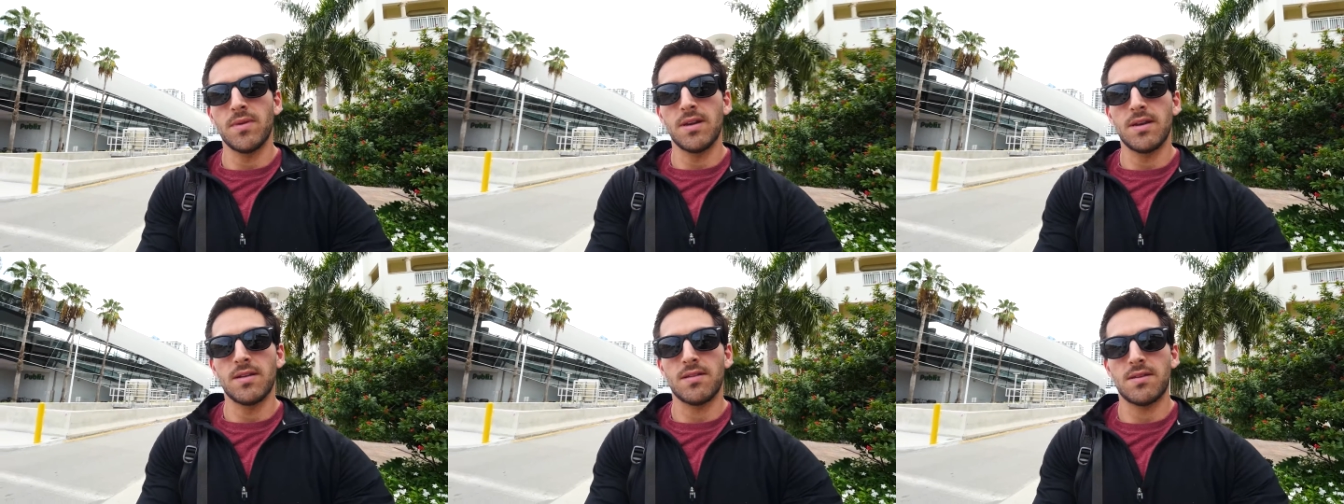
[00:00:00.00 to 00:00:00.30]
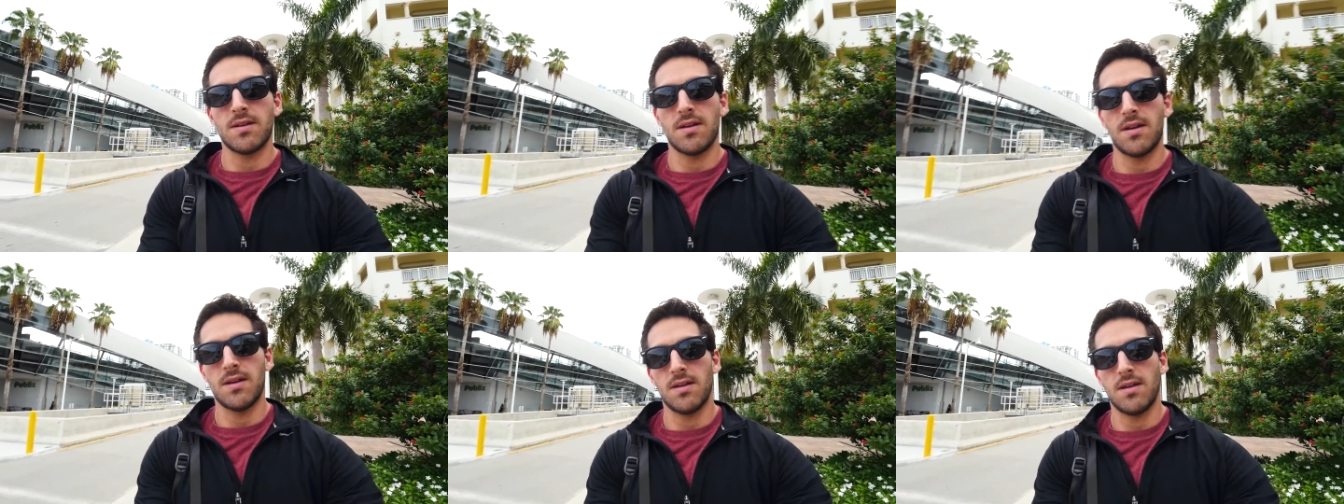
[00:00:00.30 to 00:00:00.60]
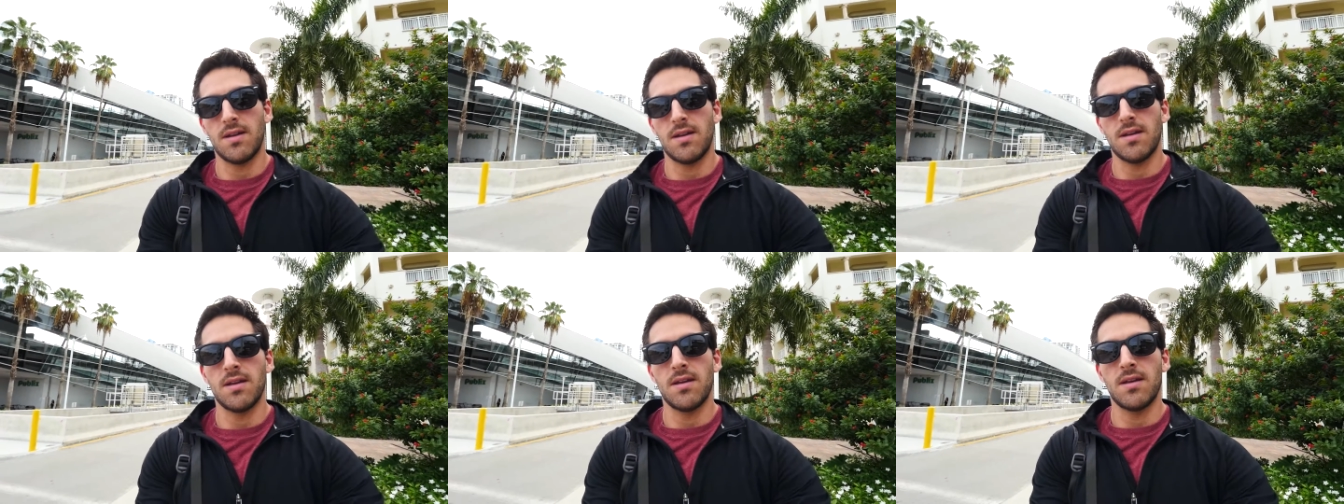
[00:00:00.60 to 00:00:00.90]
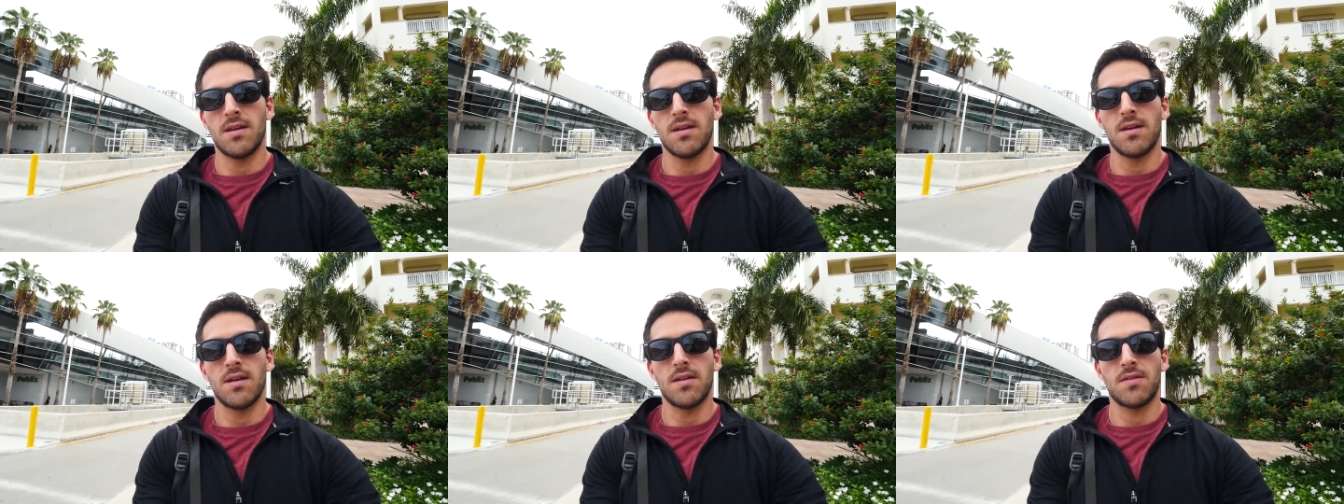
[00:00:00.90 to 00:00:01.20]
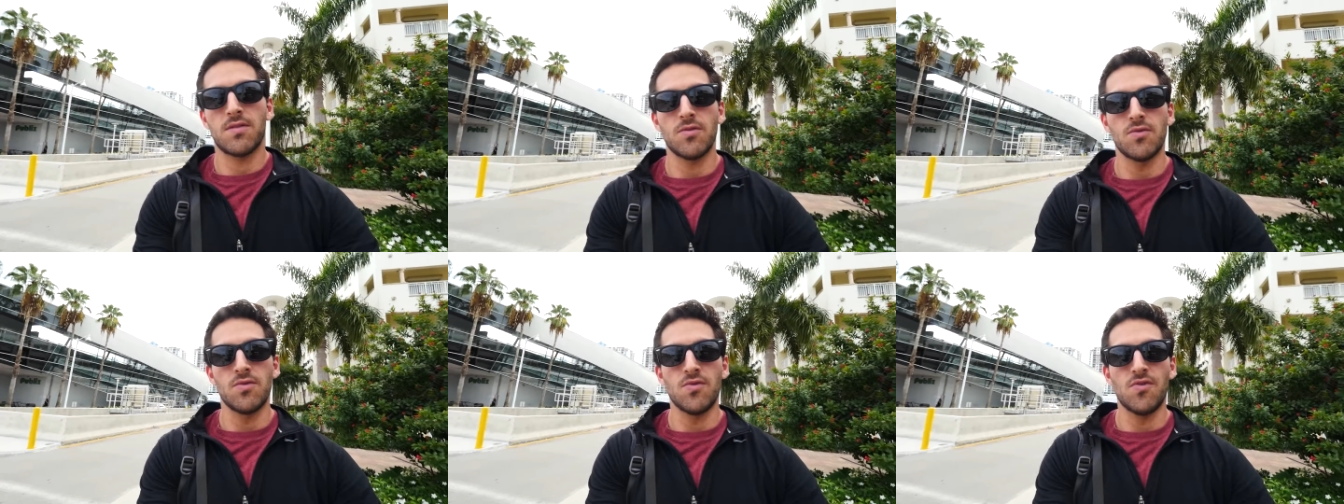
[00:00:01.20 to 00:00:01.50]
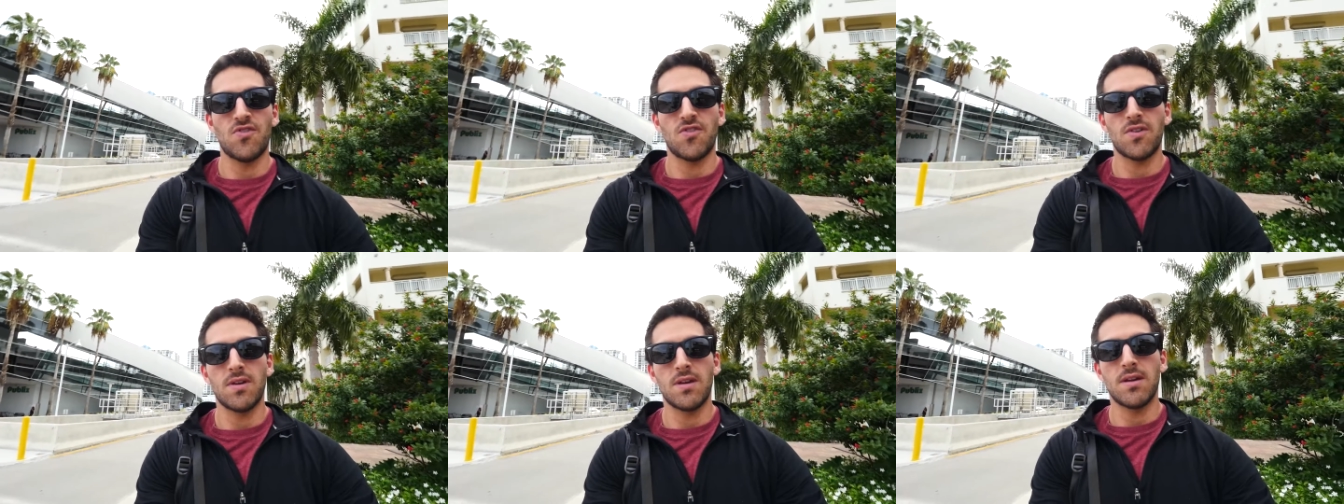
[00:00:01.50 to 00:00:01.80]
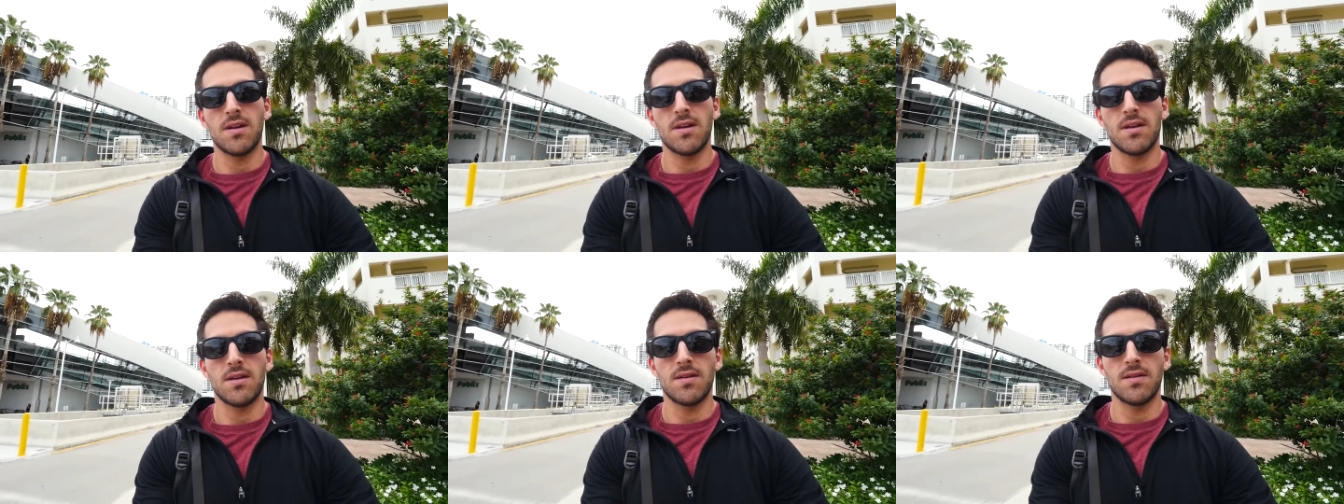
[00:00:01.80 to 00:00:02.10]
It's not a
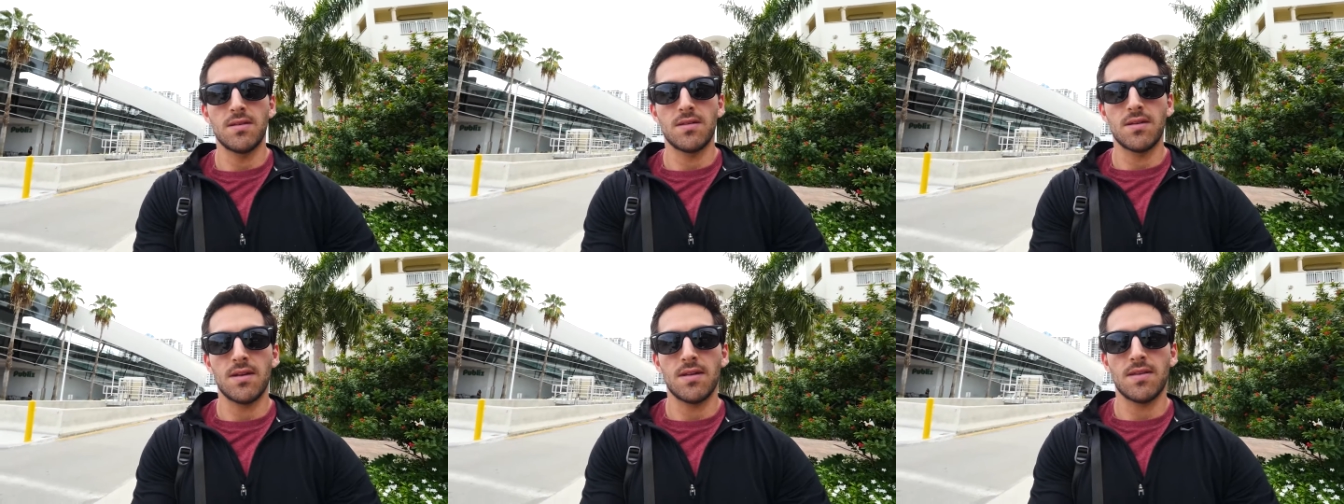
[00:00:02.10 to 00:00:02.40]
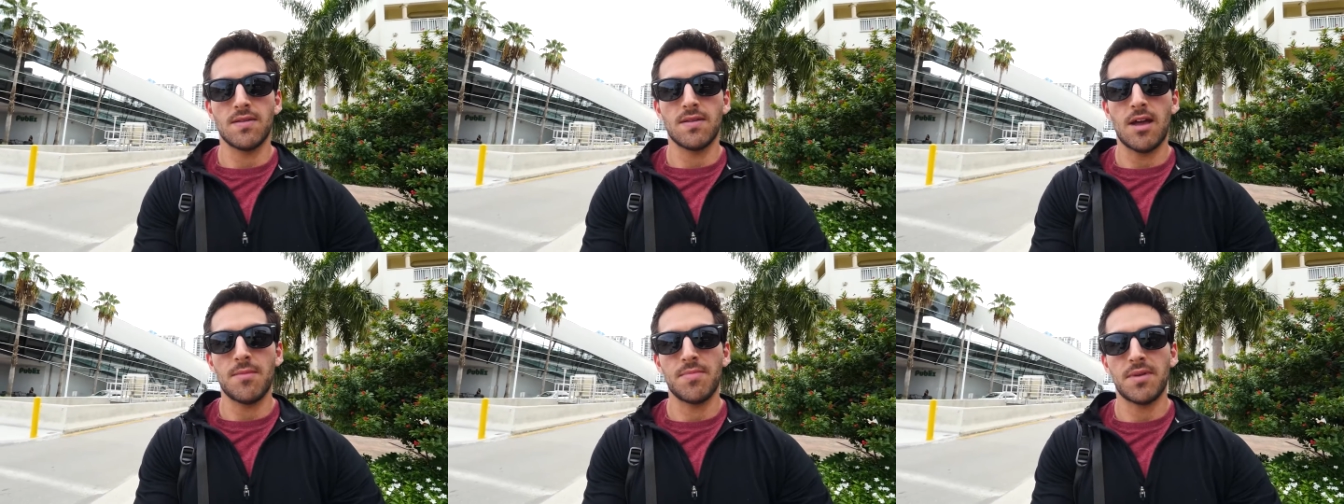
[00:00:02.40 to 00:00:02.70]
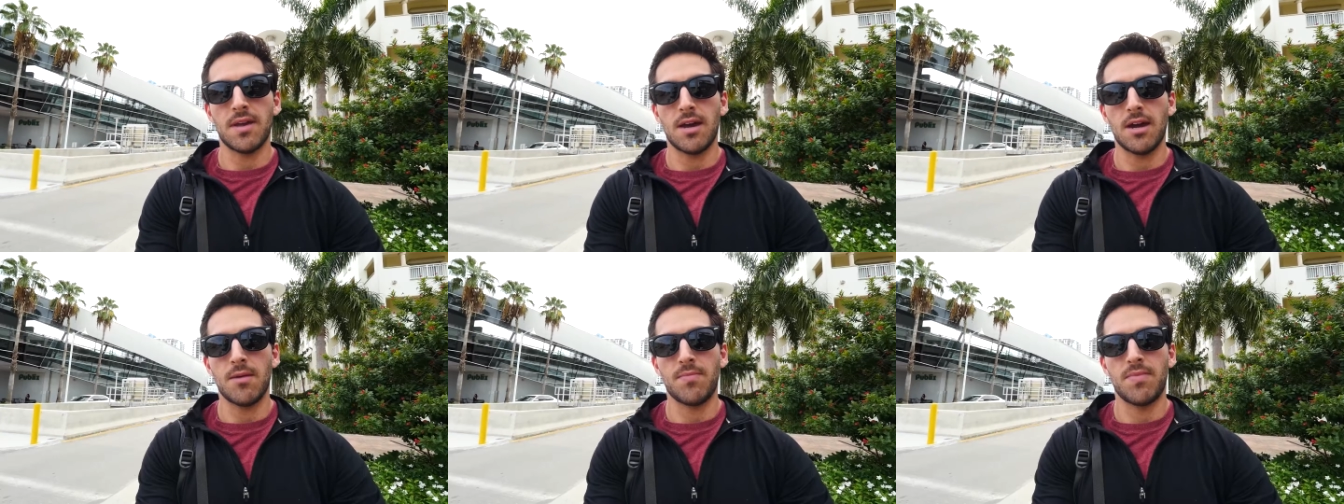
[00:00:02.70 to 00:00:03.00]
solution, it is a stopgap.